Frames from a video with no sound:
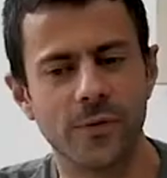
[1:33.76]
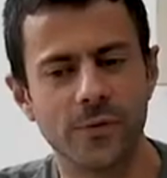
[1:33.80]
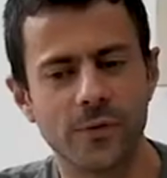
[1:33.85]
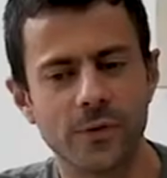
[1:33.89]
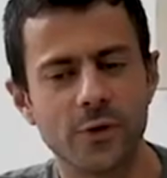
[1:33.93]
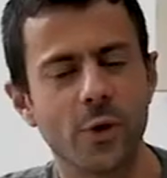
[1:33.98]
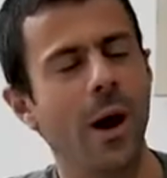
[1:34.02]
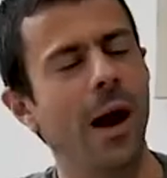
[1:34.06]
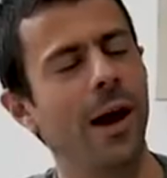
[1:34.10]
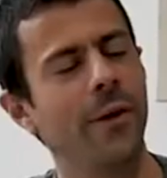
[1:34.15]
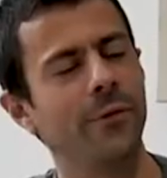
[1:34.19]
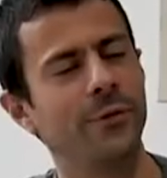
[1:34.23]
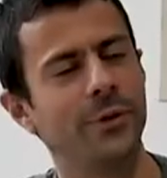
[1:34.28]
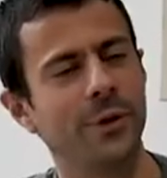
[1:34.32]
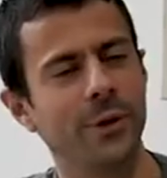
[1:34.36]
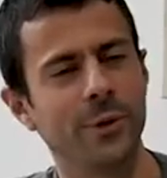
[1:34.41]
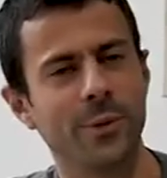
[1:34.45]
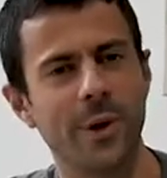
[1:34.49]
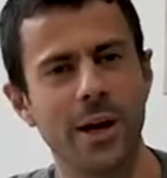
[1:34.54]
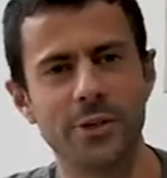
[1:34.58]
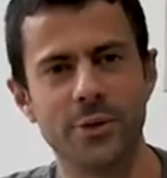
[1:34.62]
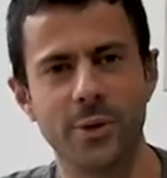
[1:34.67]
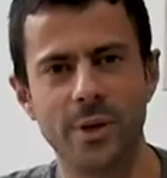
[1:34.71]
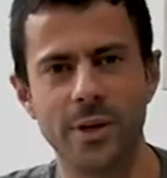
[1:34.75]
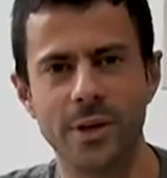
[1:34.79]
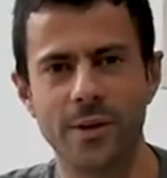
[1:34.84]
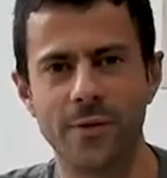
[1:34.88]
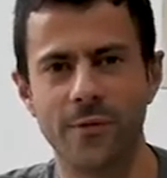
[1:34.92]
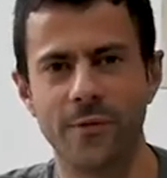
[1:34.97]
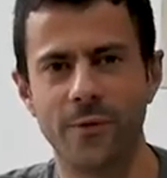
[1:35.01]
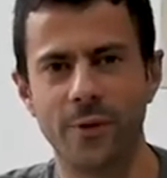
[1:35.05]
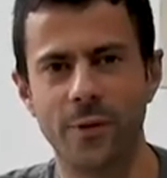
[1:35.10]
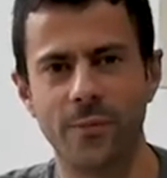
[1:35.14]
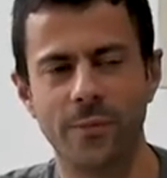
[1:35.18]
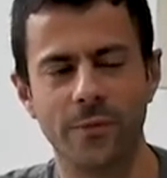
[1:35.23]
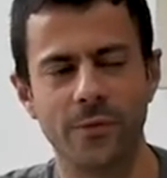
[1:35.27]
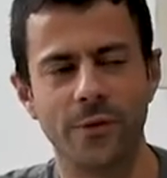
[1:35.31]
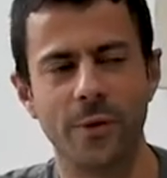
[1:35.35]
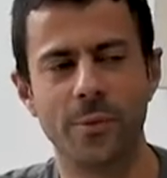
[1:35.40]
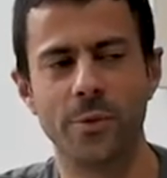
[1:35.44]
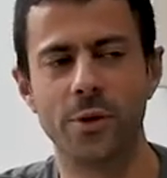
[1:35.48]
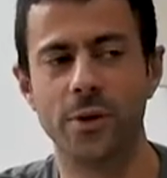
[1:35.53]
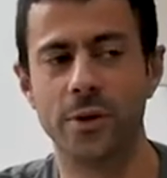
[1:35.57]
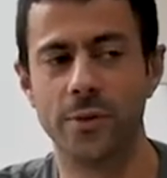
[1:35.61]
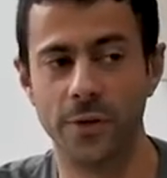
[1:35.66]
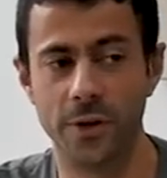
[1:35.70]
So after graduating from, from
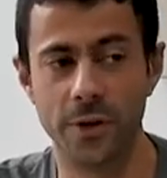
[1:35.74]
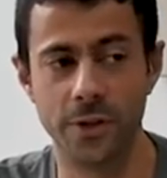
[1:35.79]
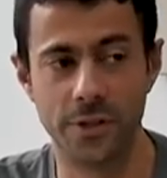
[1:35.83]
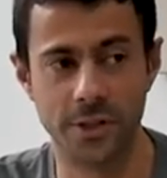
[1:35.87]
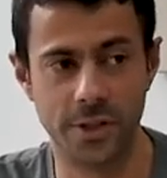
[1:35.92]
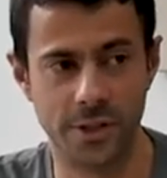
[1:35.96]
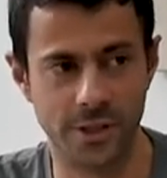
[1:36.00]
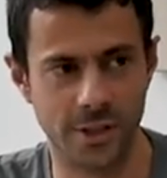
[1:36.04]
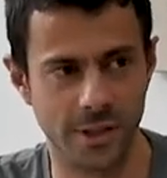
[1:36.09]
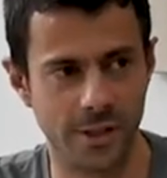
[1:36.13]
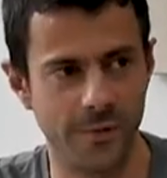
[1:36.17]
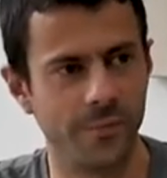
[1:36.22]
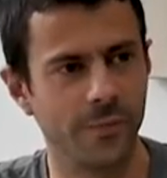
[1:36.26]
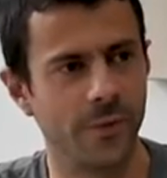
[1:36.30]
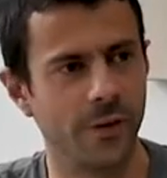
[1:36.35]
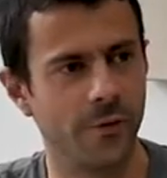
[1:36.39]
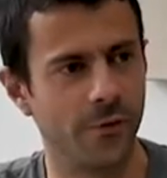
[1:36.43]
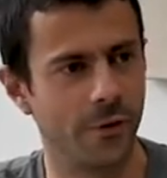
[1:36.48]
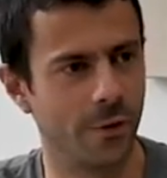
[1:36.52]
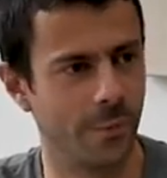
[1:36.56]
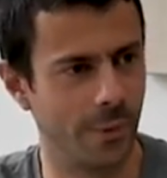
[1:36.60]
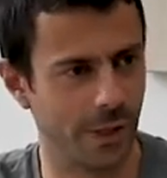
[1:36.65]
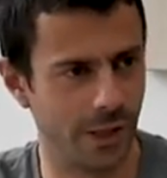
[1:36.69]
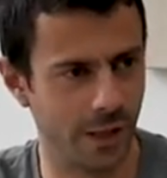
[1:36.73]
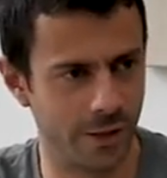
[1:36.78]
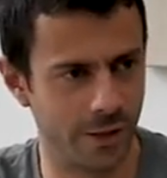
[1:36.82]
university, for my